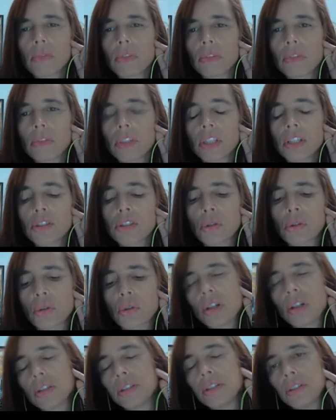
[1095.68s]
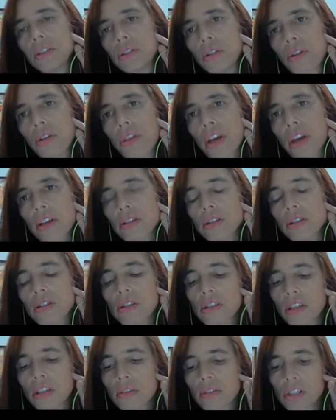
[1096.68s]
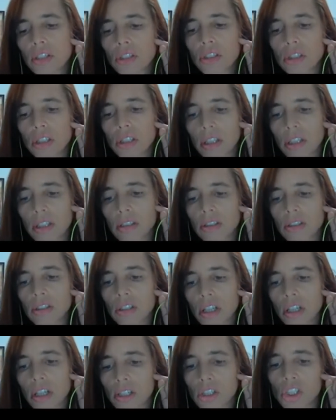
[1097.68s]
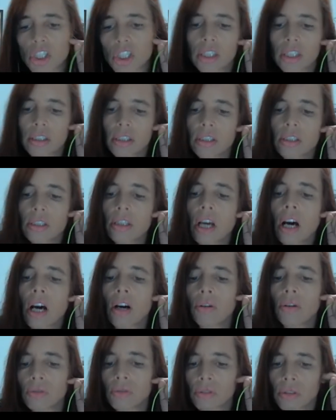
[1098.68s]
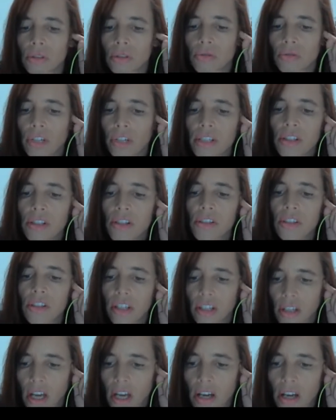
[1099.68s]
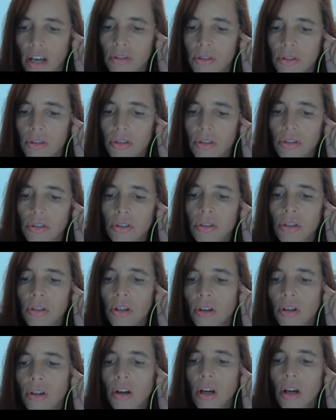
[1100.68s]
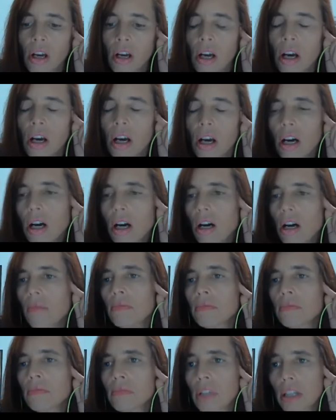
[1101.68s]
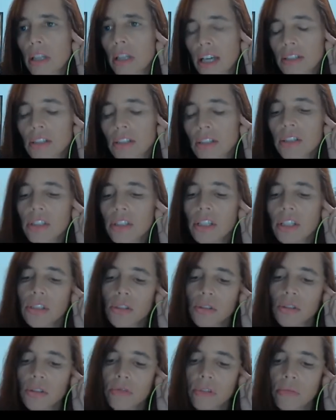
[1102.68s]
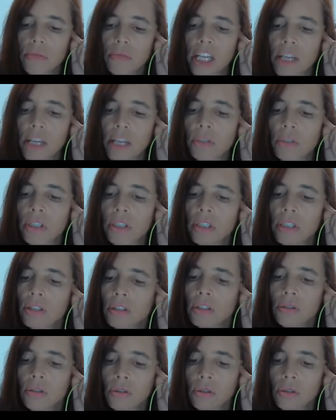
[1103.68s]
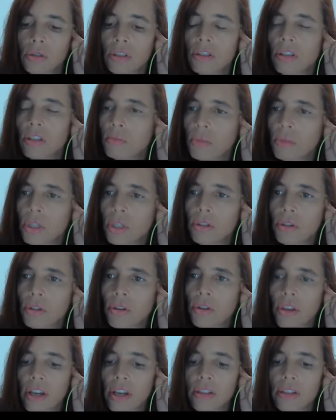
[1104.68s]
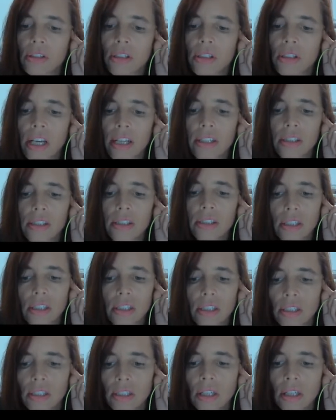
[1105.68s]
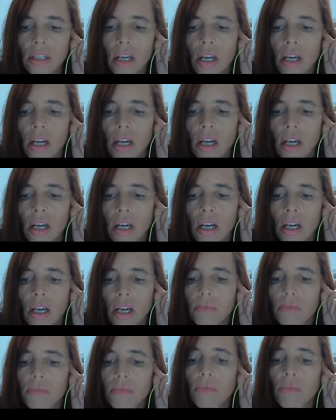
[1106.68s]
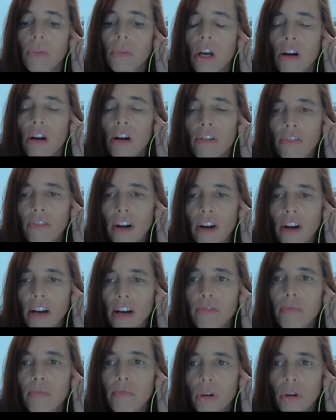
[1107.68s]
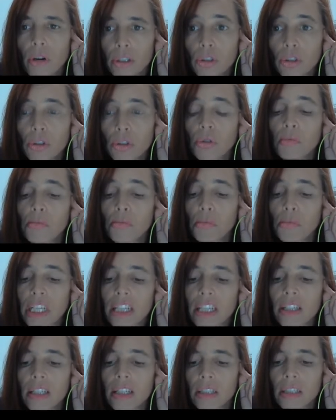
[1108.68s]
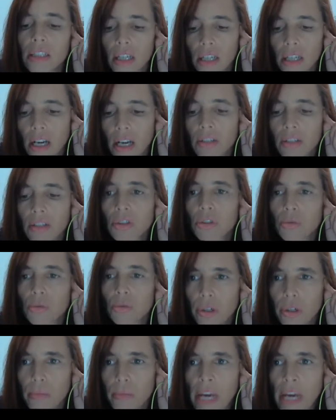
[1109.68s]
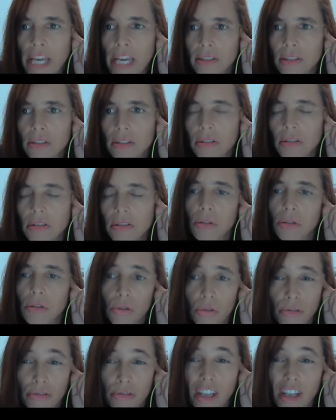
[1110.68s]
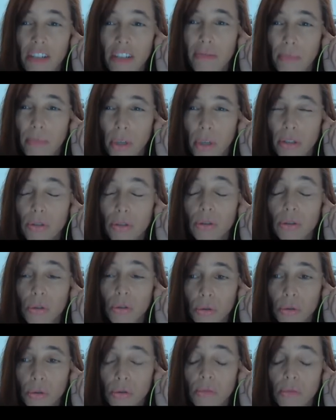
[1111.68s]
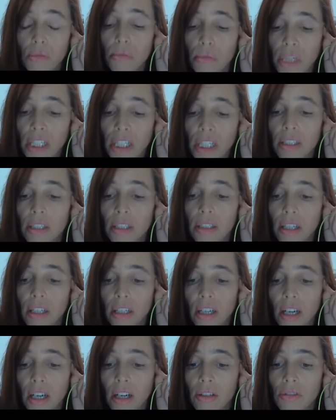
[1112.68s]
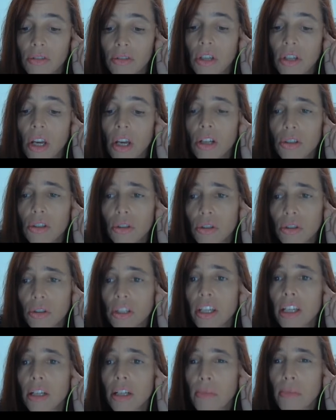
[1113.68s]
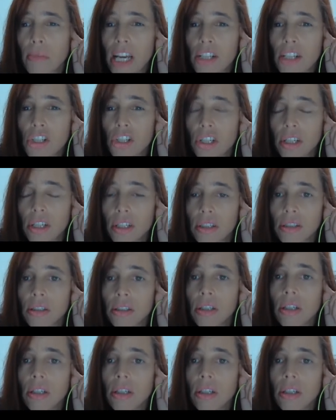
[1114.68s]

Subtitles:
Discord in 2017 started shutting down racist accounts. So last year, so from April to December 2019, 5.2 million accounts were banned. So 5.2 million accounts. So you can imagine